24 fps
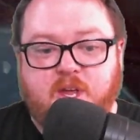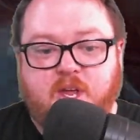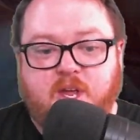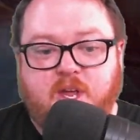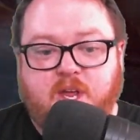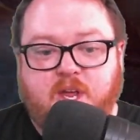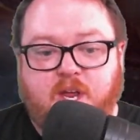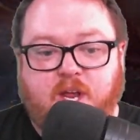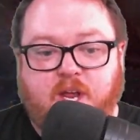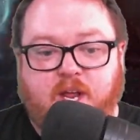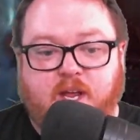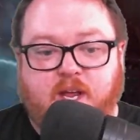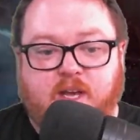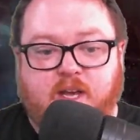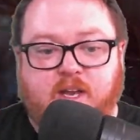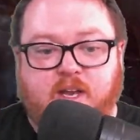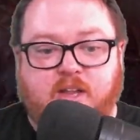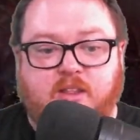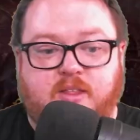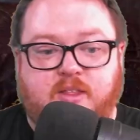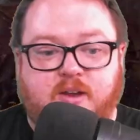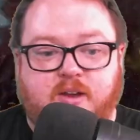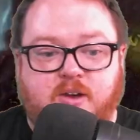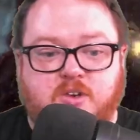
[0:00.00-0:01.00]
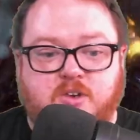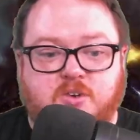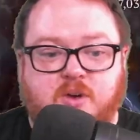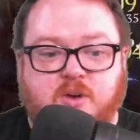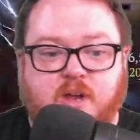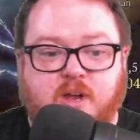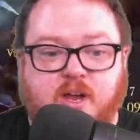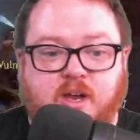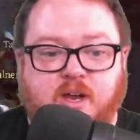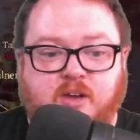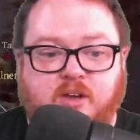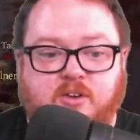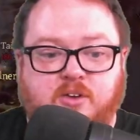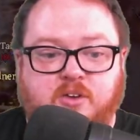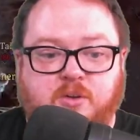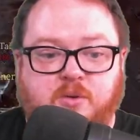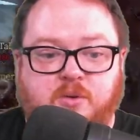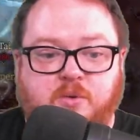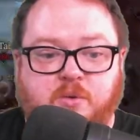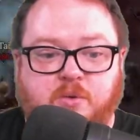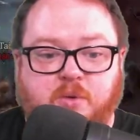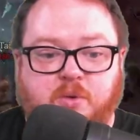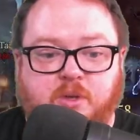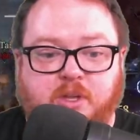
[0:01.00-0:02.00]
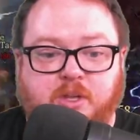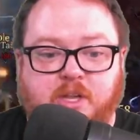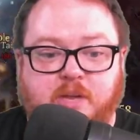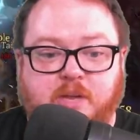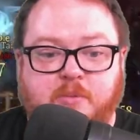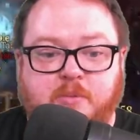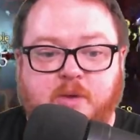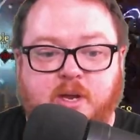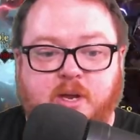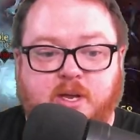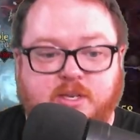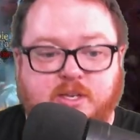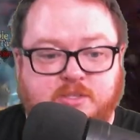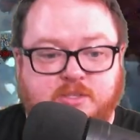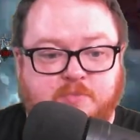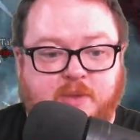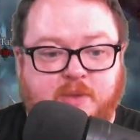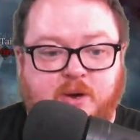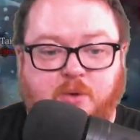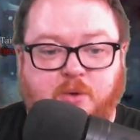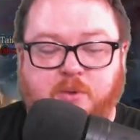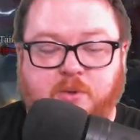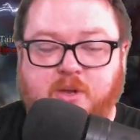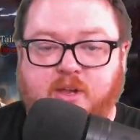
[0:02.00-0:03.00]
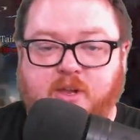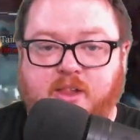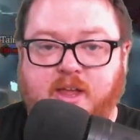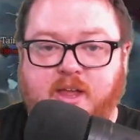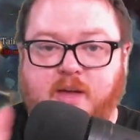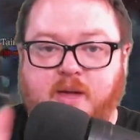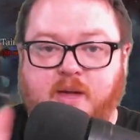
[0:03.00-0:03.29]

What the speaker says: And they're trying to limit us by only allowing